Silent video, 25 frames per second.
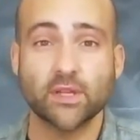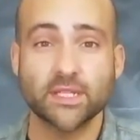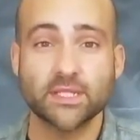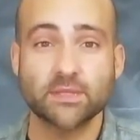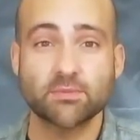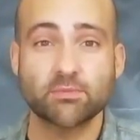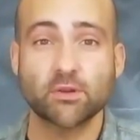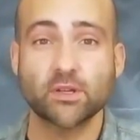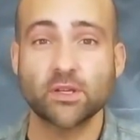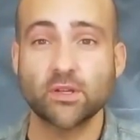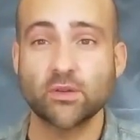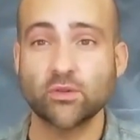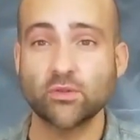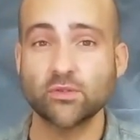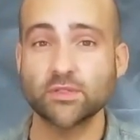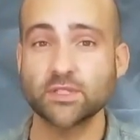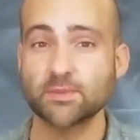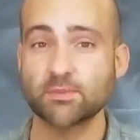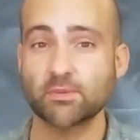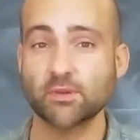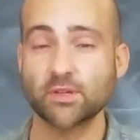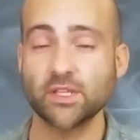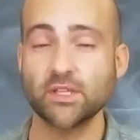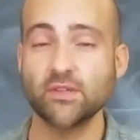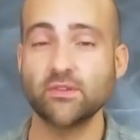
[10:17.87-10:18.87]
It's pretty cool. It's
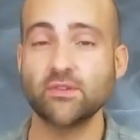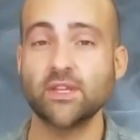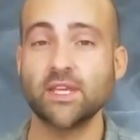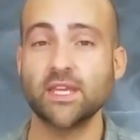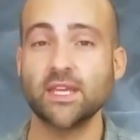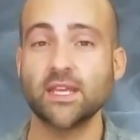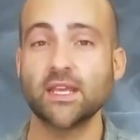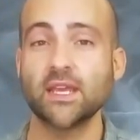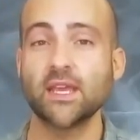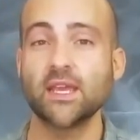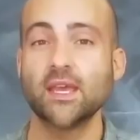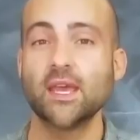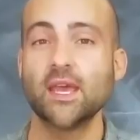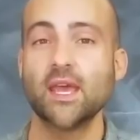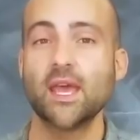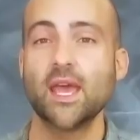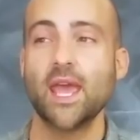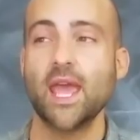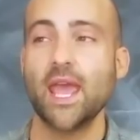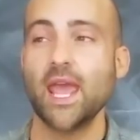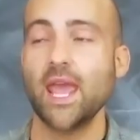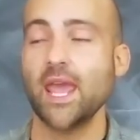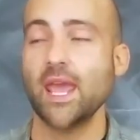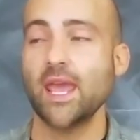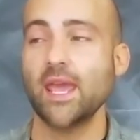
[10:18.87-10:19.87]
pretty unique
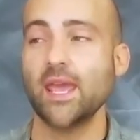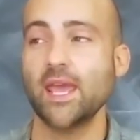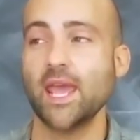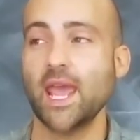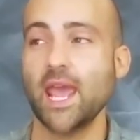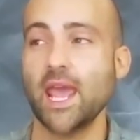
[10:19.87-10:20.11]
and,